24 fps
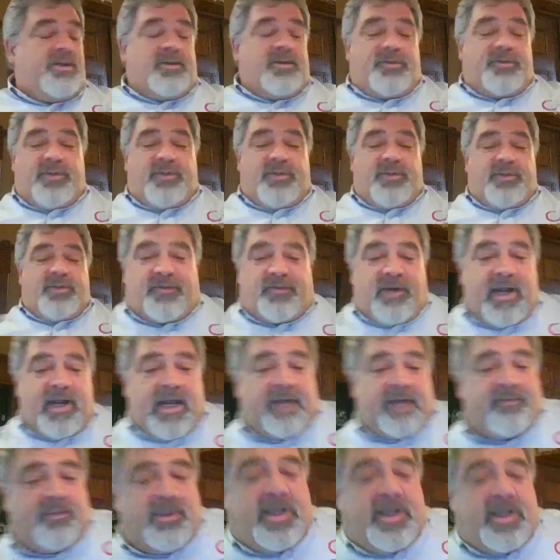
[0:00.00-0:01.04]
Thanks for
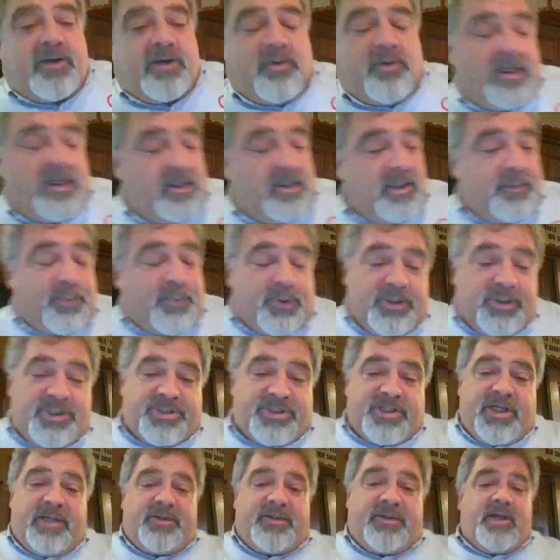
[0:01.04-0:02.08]
having me. I greatly
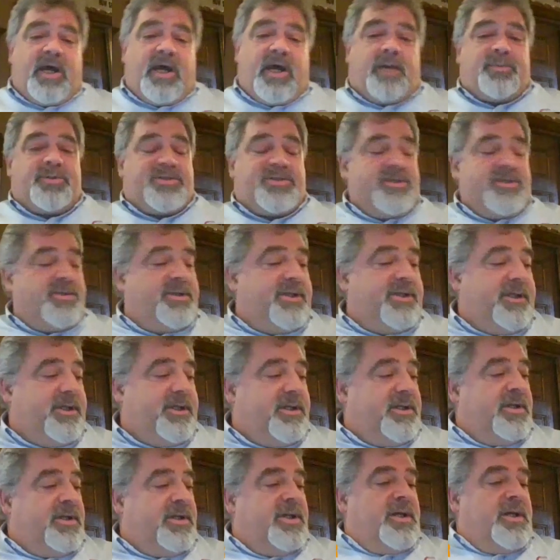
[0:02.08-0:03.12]
appreciate the opportunity.
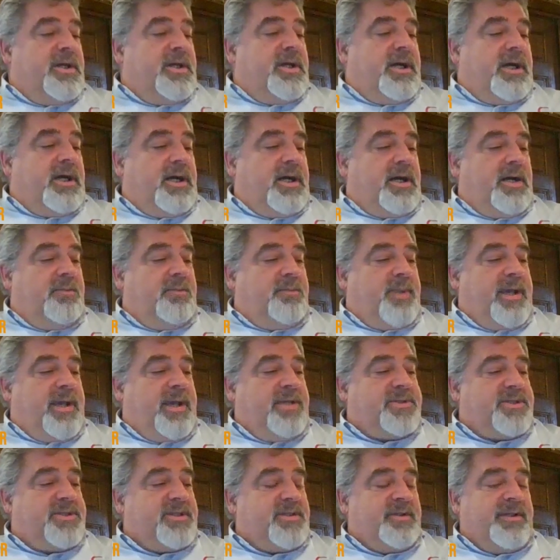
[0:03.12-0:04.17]

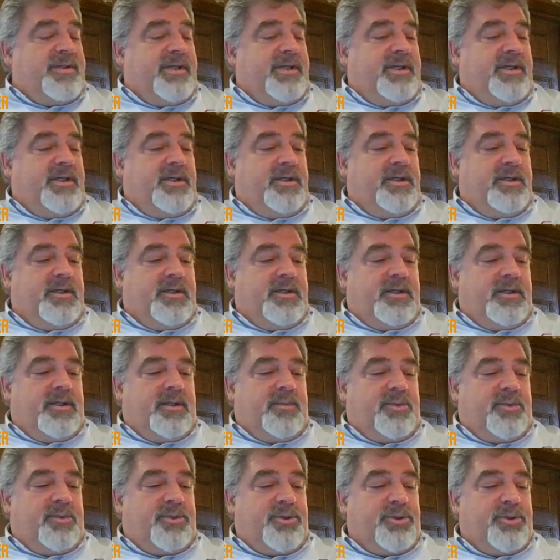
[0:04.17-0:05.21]
Basically,
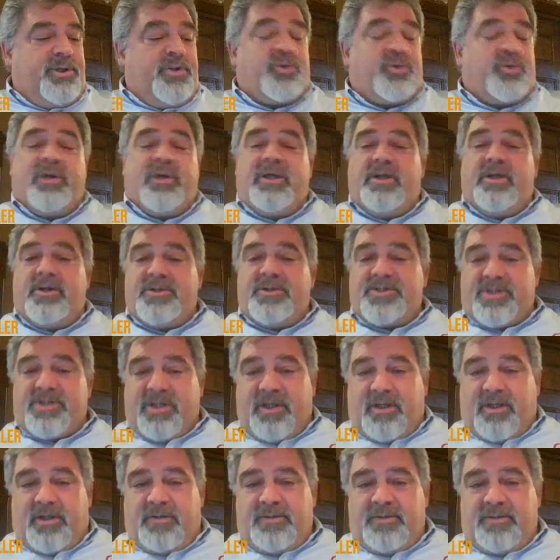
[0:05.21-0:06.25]
33 years
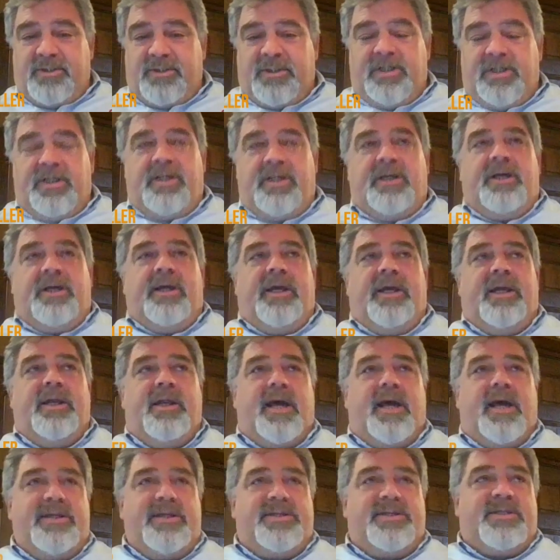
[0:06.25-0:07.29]
ago, in
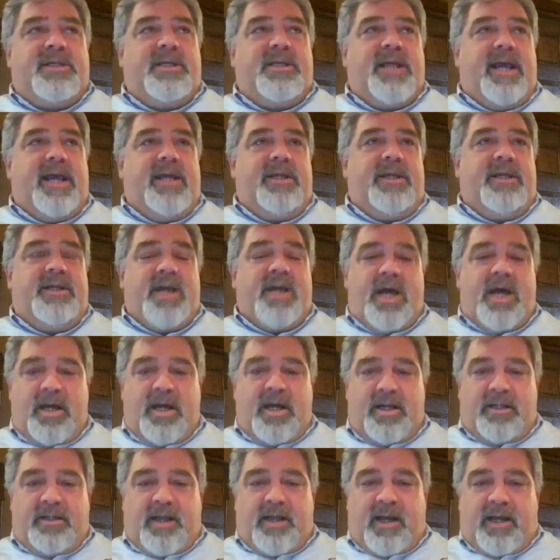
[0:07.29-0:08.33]

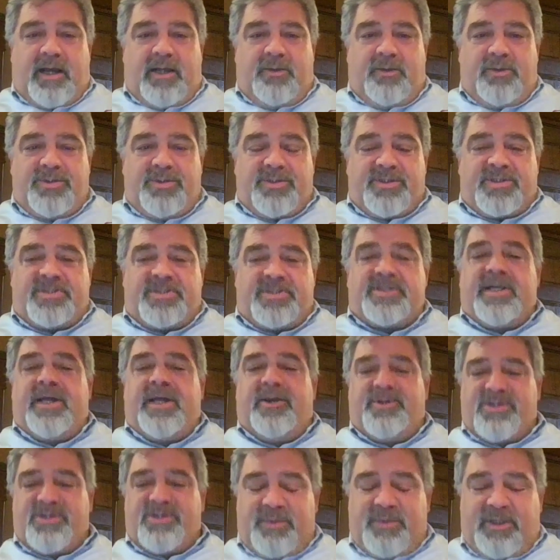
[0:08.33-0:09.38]
1989, I was a
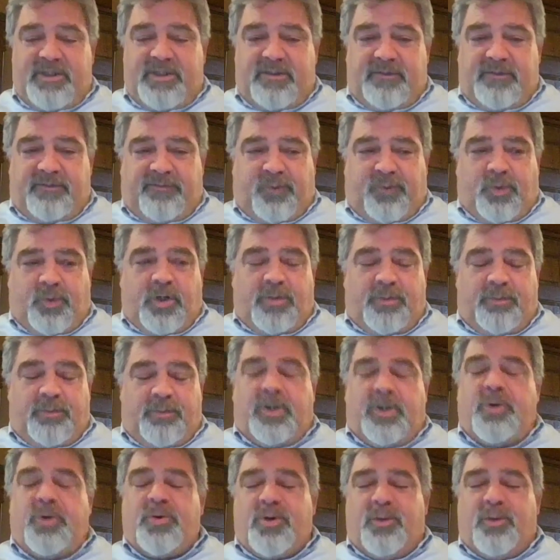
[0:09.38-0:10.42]
salesman for a
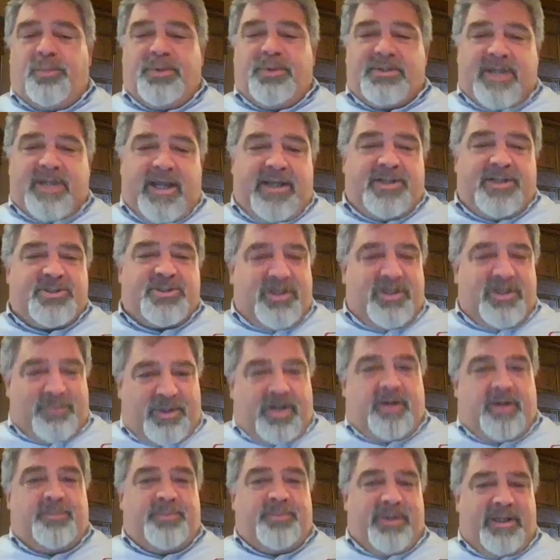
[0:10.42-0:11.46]
local potato chip
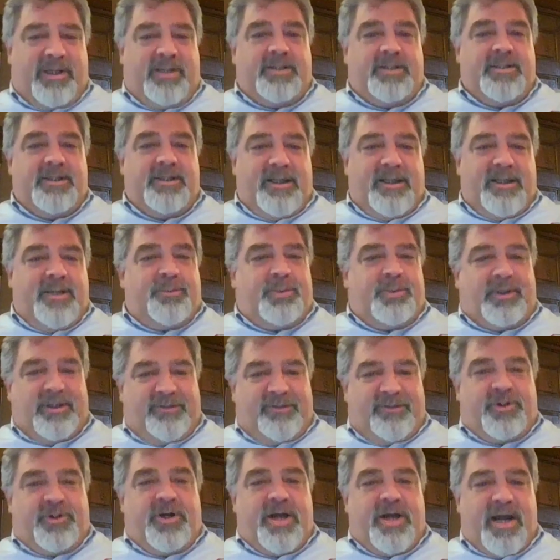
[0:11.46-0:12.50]
company,
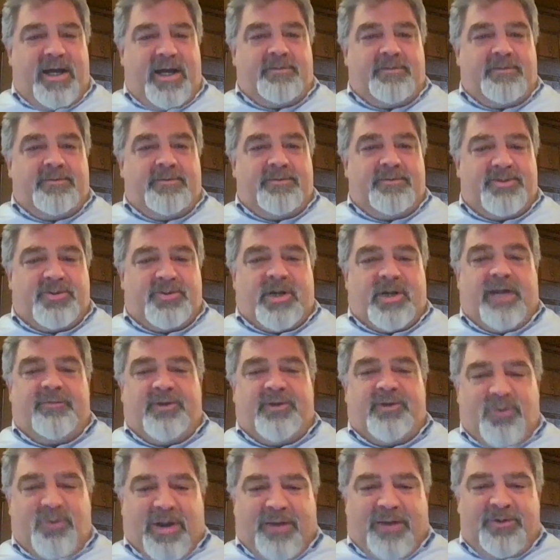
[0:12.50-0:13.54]
believe it or not,
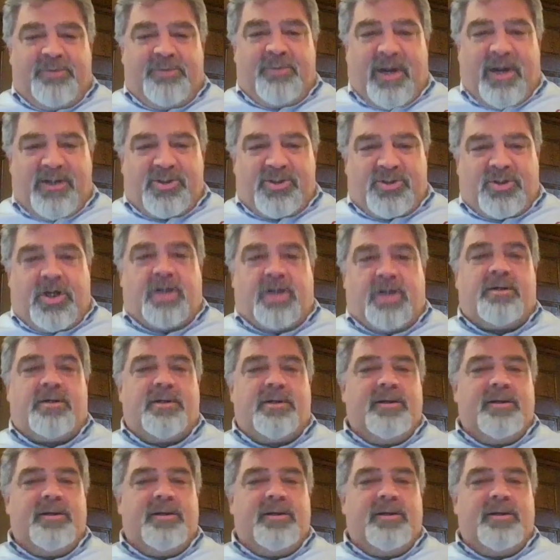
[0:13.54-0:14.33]
driving around in my truck,